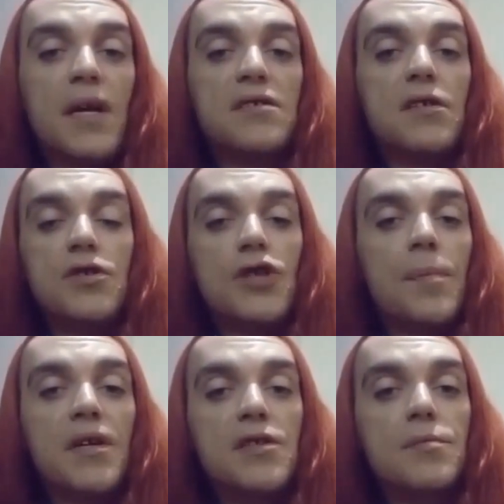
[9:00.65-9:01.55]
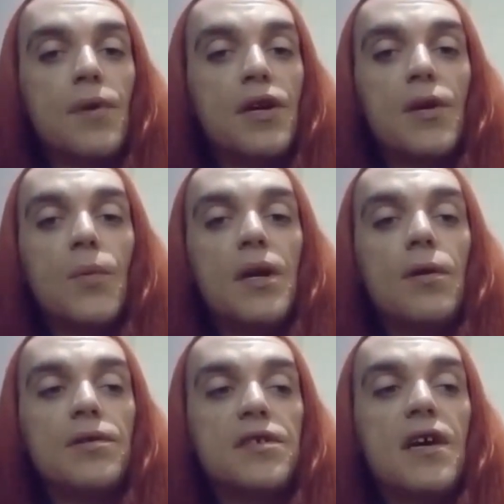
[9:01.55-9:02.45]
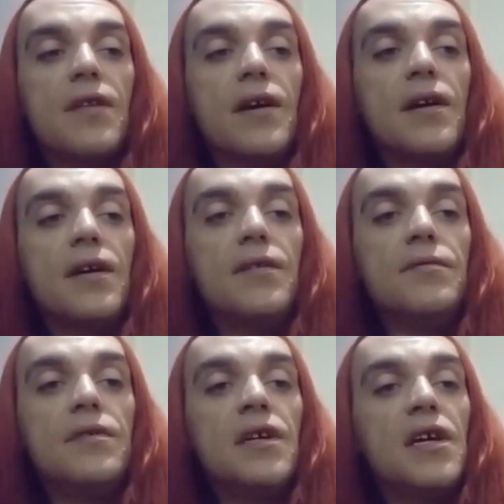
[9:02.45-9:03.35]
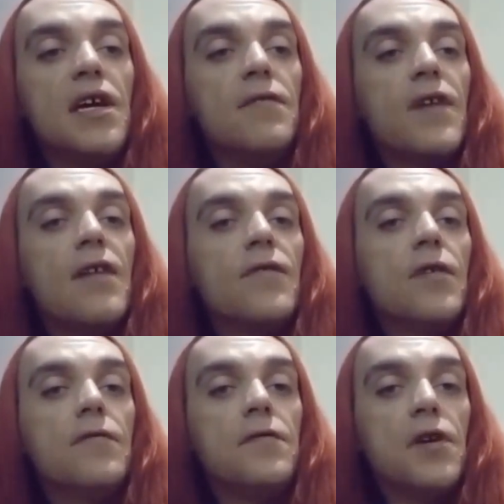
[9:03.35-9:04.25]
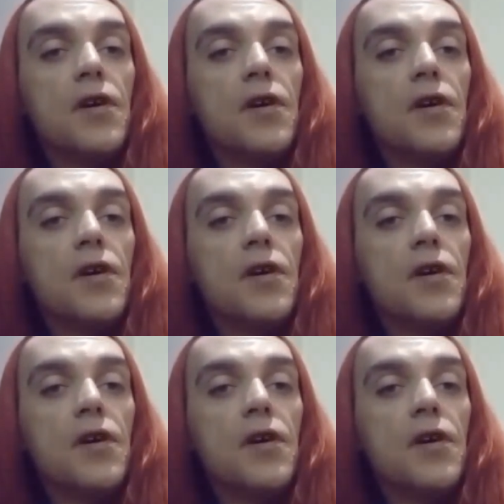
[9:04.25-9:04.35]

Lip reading: basically stopping smoking weed altogether and in favor of,